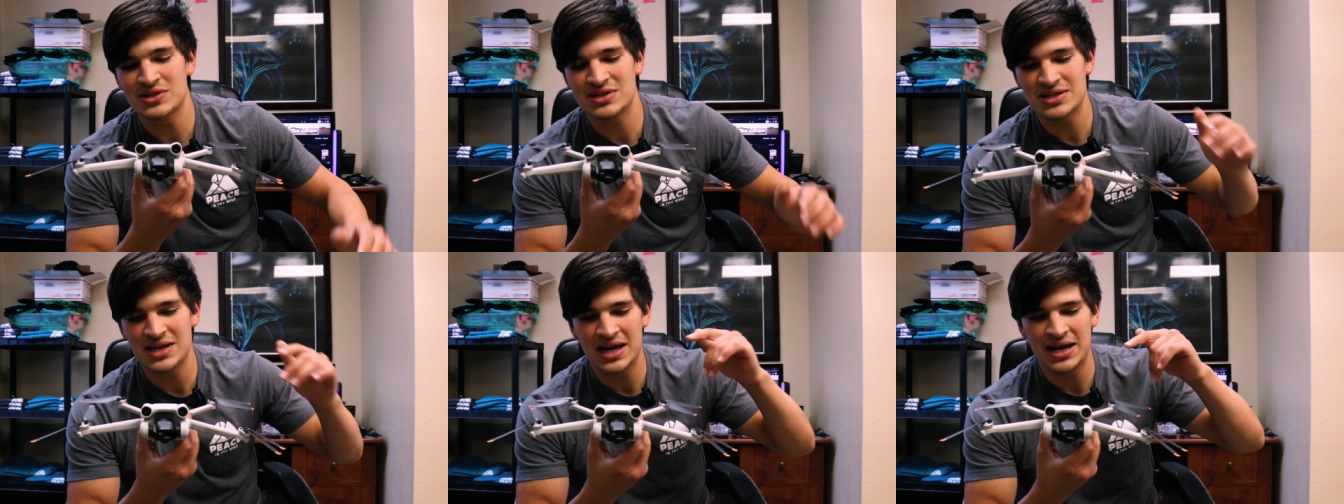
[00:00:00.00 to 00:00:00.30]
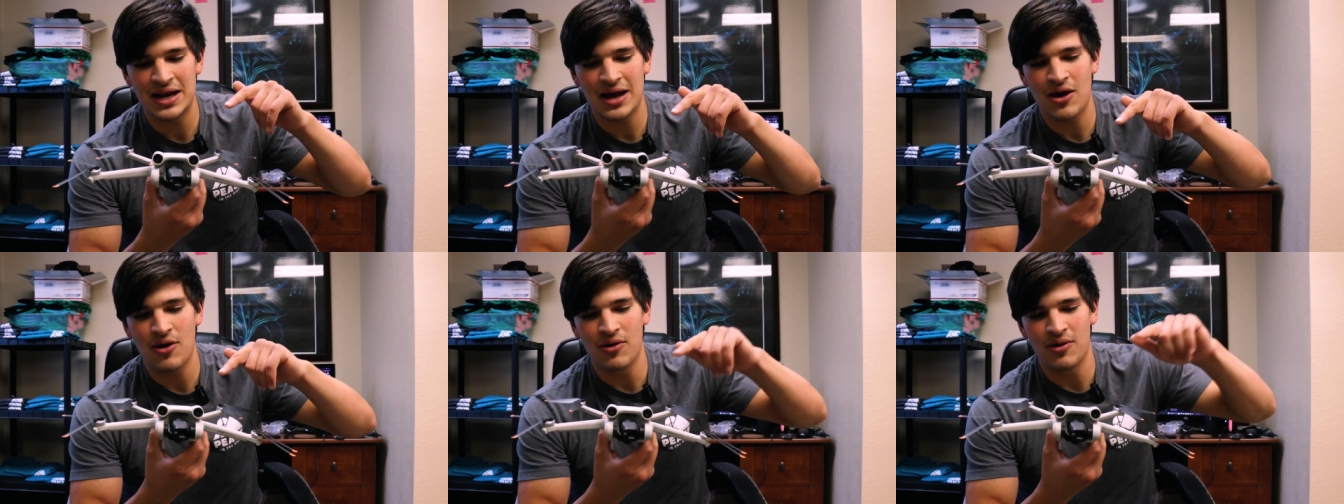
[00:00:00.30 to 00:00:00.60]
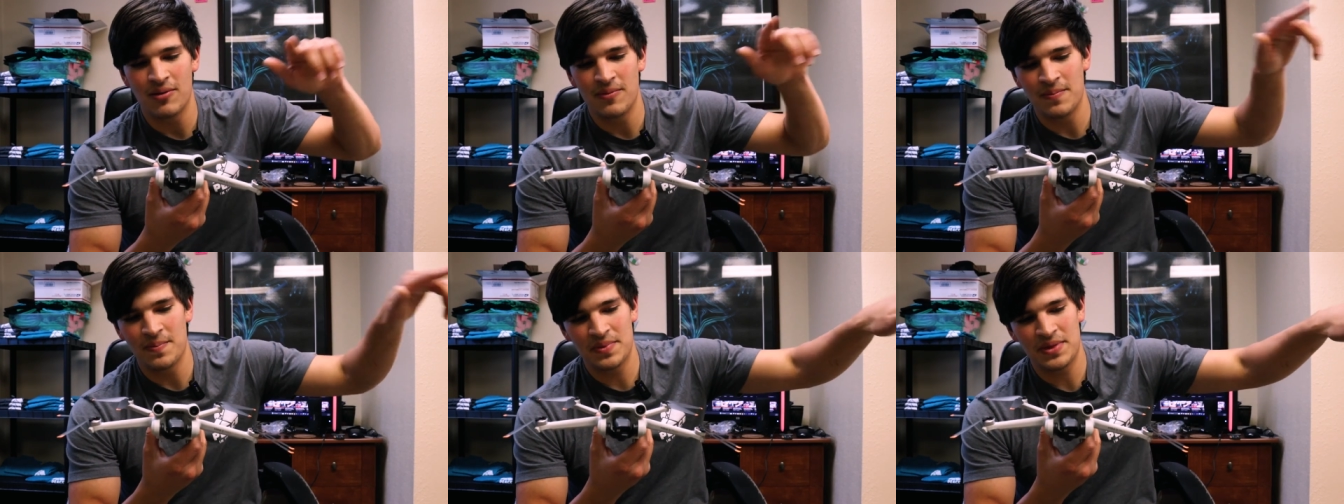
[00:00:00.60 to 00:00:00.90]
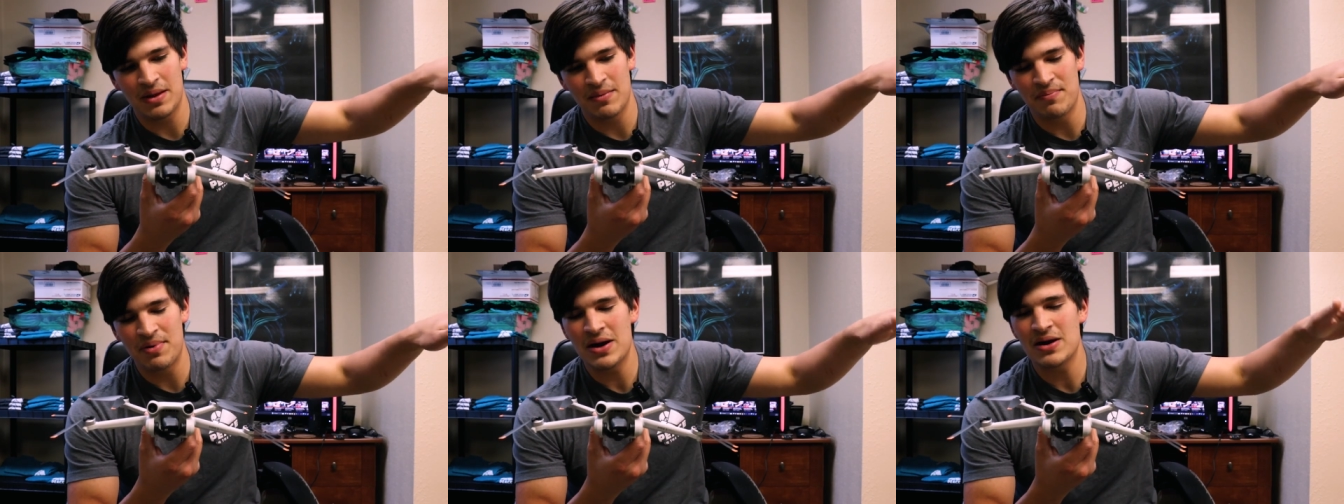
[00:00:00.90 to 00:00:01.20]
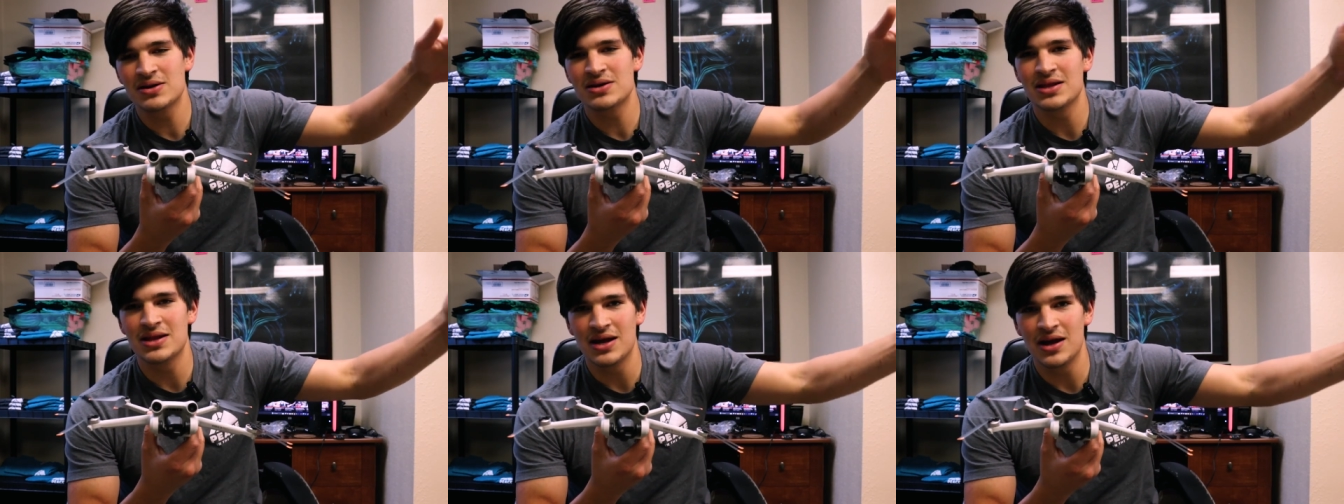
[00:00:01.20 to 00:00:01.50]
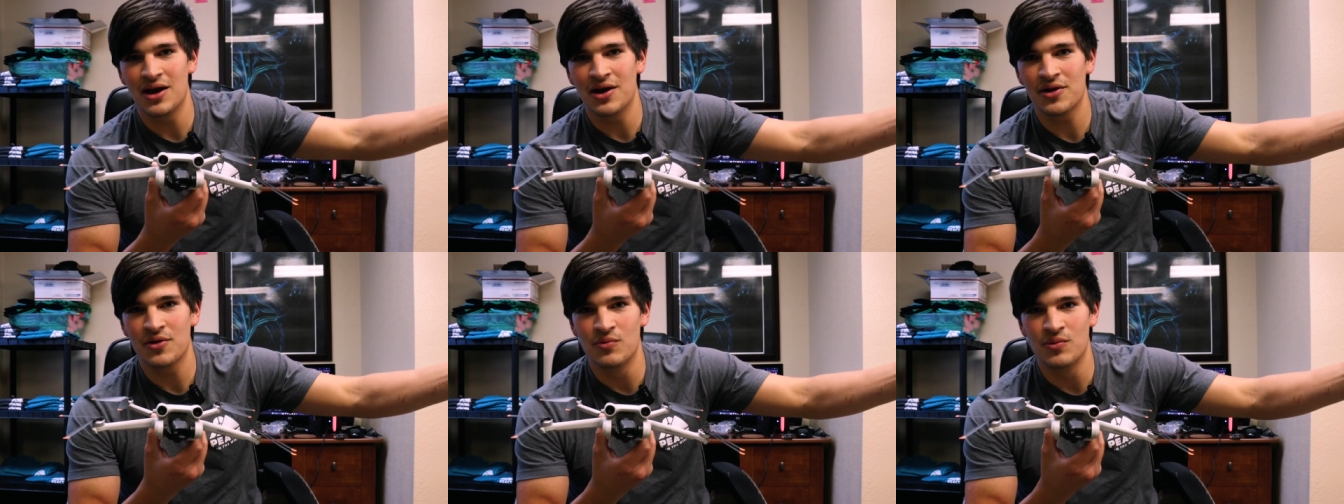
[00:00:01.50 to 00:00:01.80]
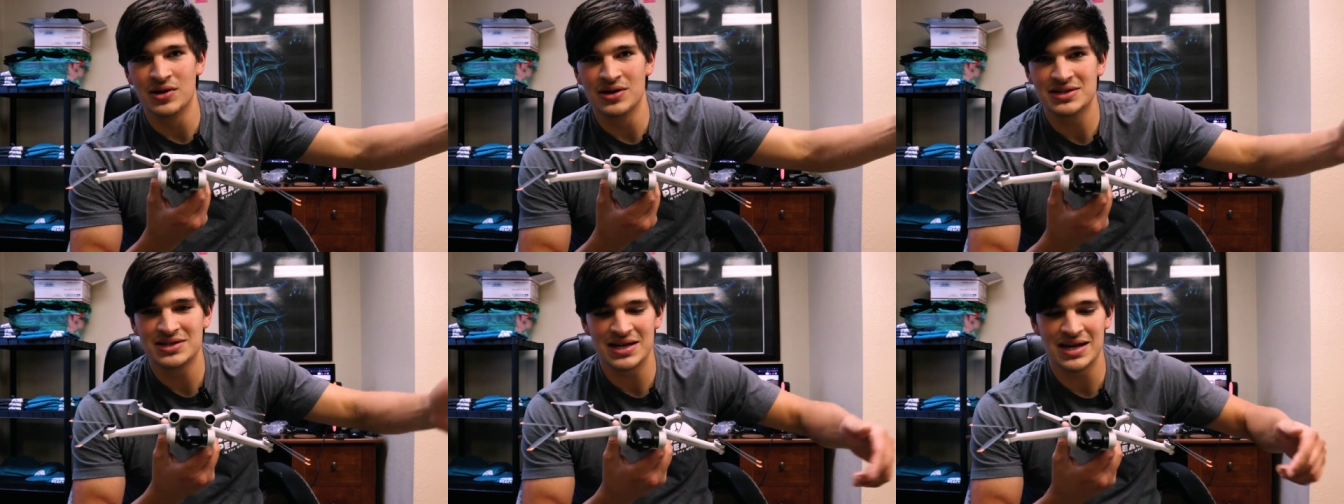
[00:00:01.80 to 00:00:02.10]
one stand out compared to the other
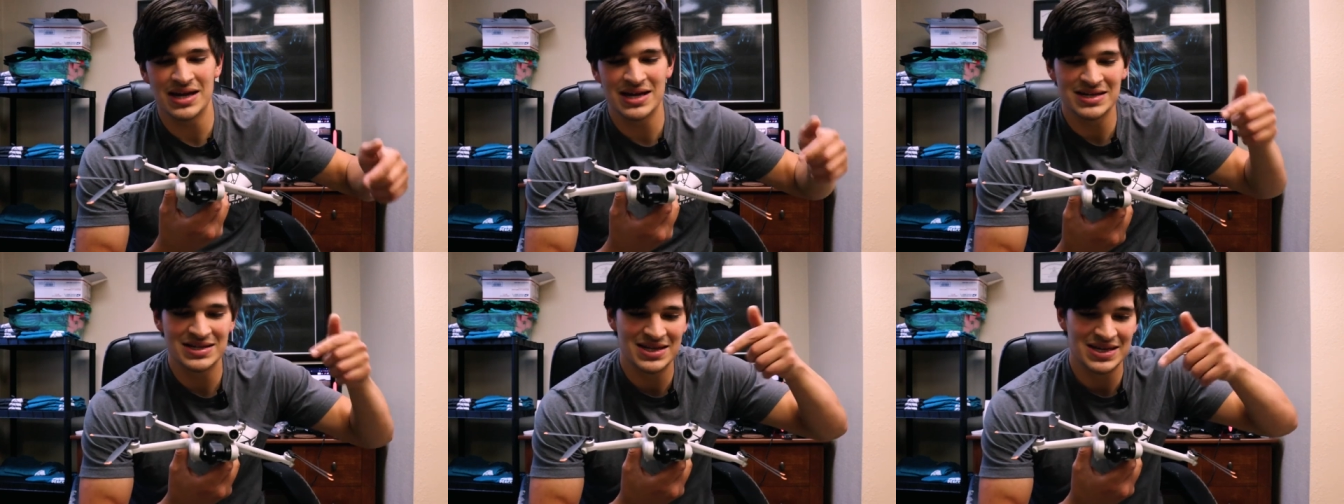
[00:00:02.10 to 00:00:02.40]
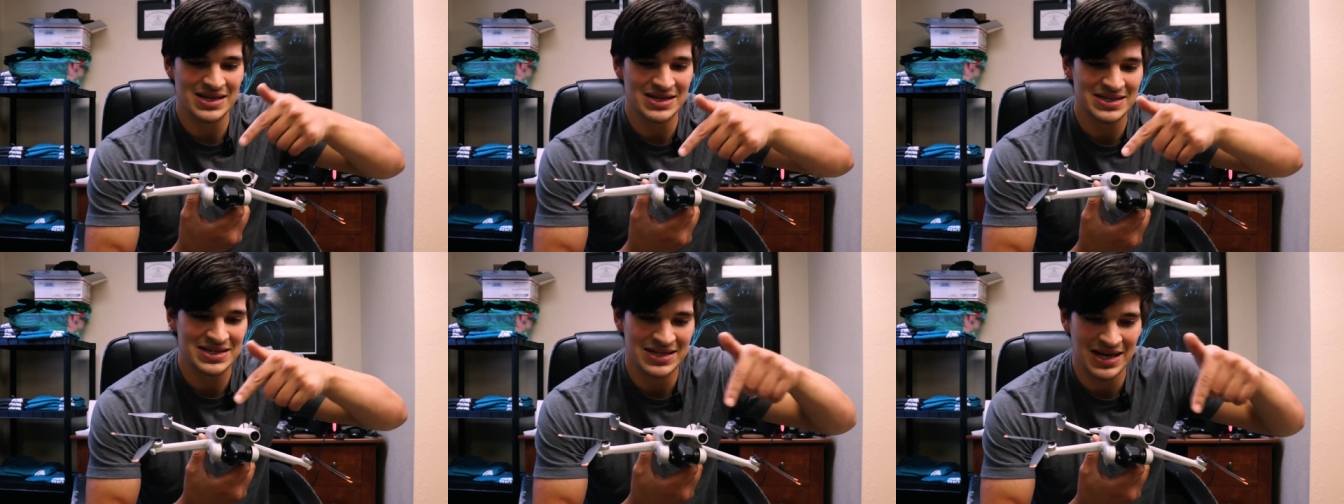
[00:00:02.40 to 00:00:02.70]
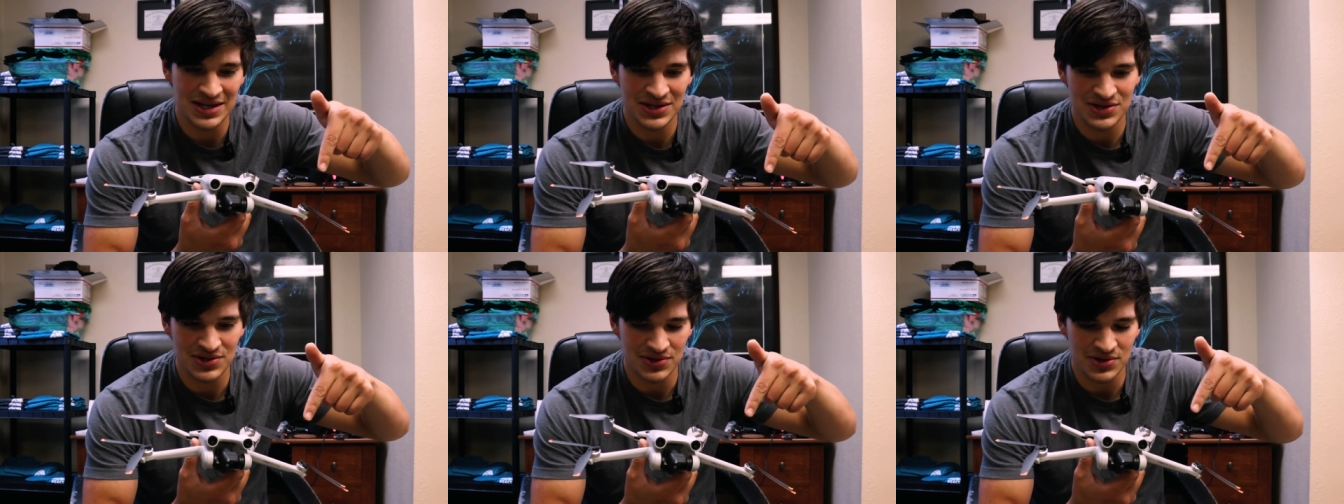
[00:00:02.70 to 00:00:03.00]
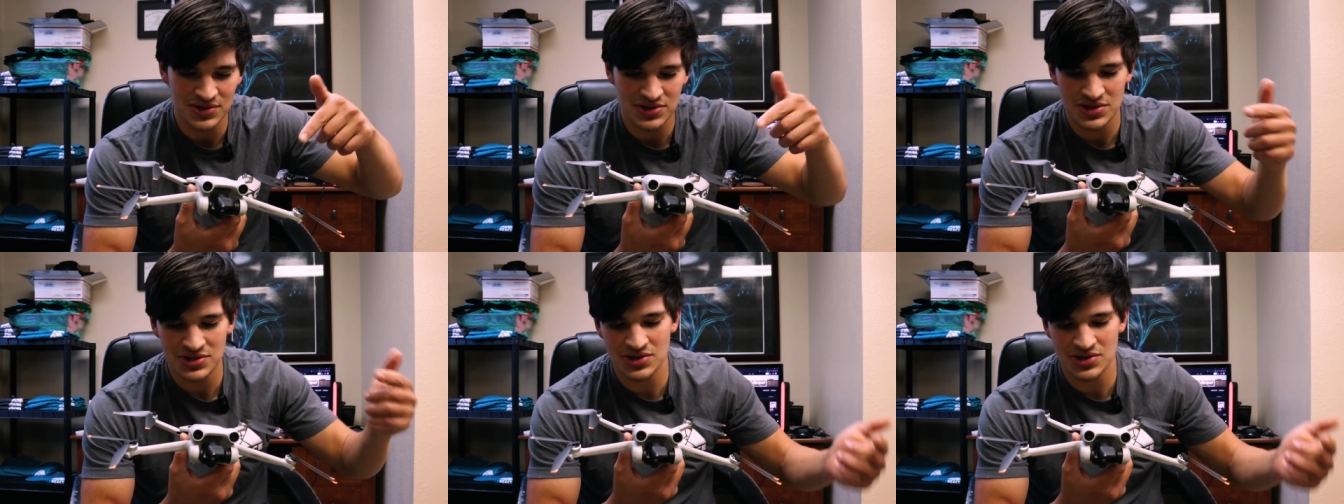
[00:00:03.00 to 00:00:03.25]
ones is the sensors.